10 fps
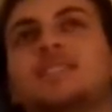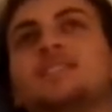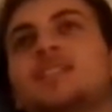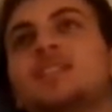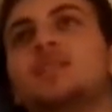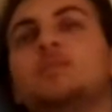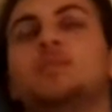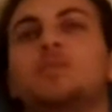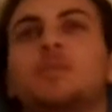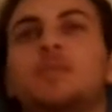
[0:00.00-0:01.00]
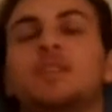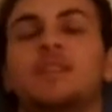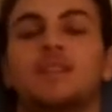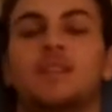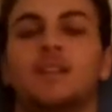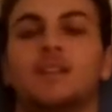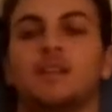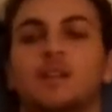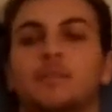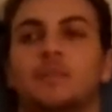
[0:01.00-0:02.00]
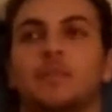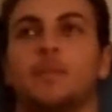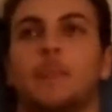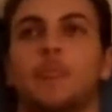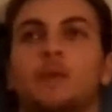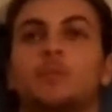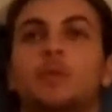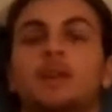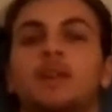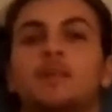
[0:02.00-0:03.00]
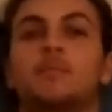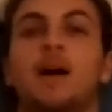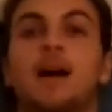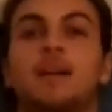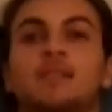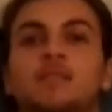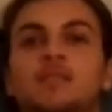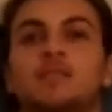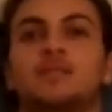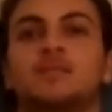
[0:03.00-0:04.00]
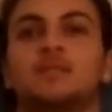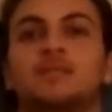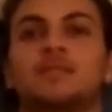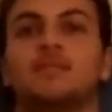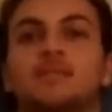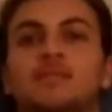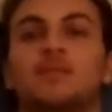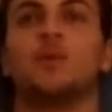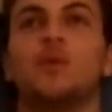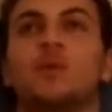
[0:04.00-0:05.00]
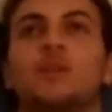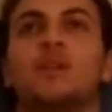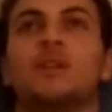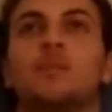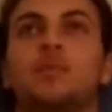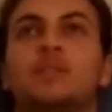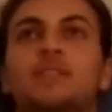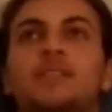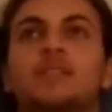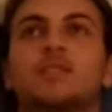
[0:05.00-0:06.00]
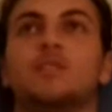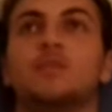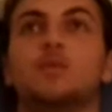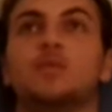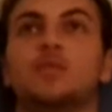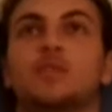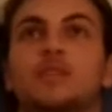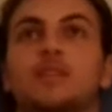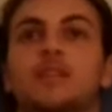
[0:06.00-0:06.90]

It's either between reading minds or predicting the future.